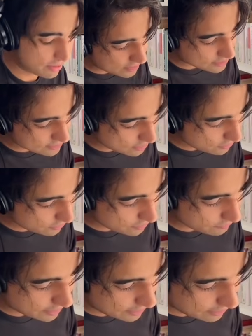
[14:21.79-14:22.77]
Second thing
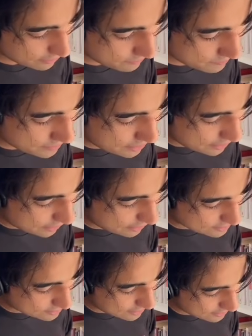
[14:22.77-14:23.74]
right here is
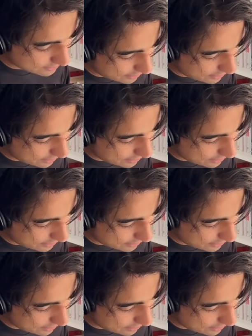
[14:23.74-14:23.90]
that